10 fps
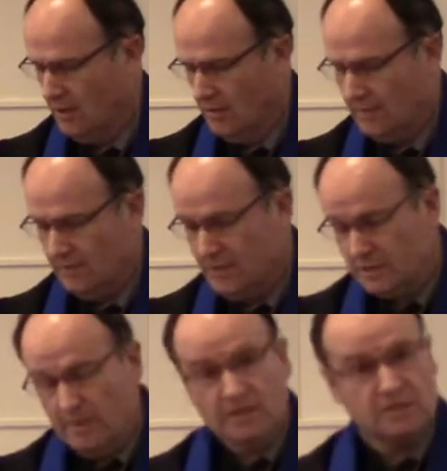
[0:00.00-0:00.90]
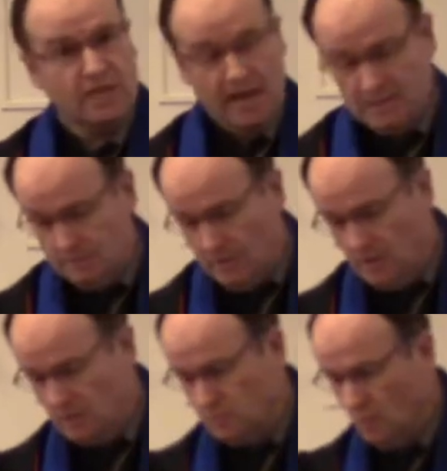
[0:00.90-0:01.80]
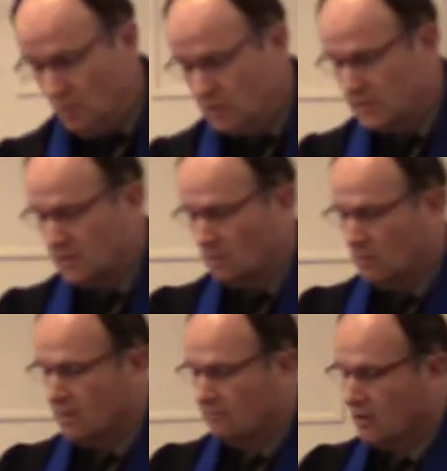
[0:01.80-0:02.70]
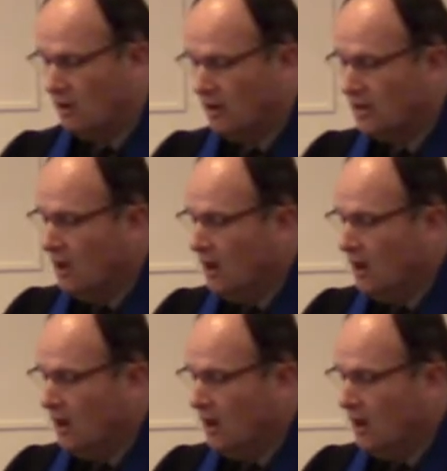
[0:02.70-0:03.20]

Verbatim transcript: Now, this makes sense because words and the Word of God